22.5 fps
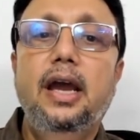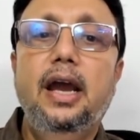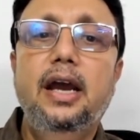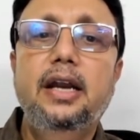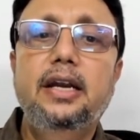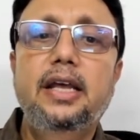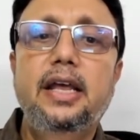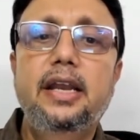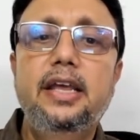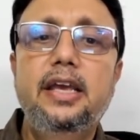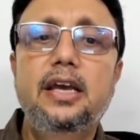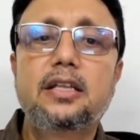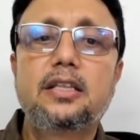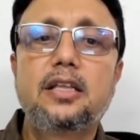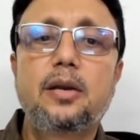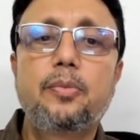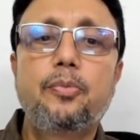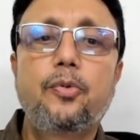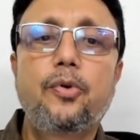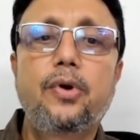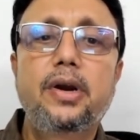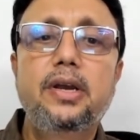At any
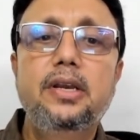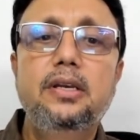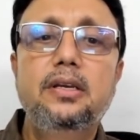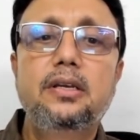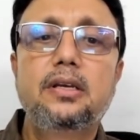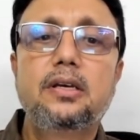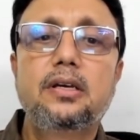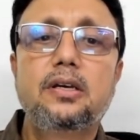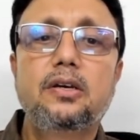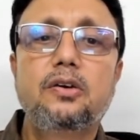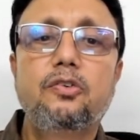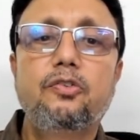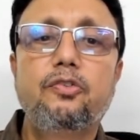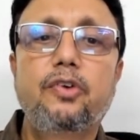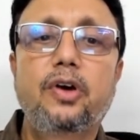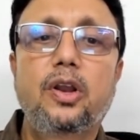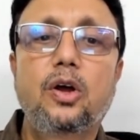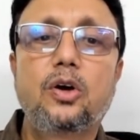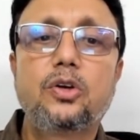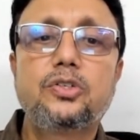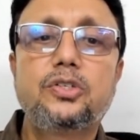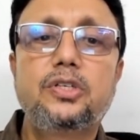other point,
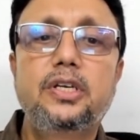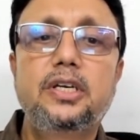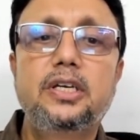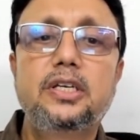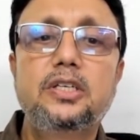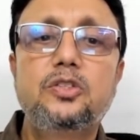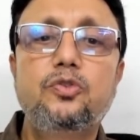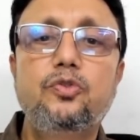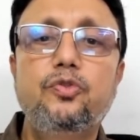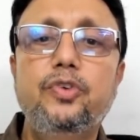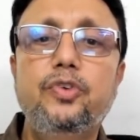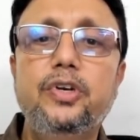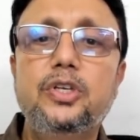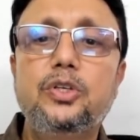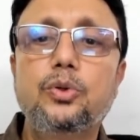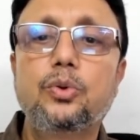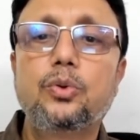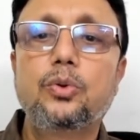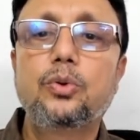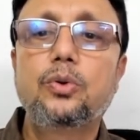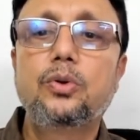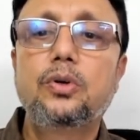velocity is
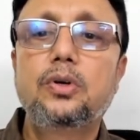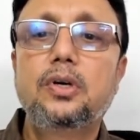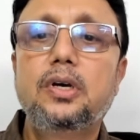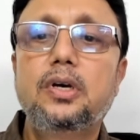v2.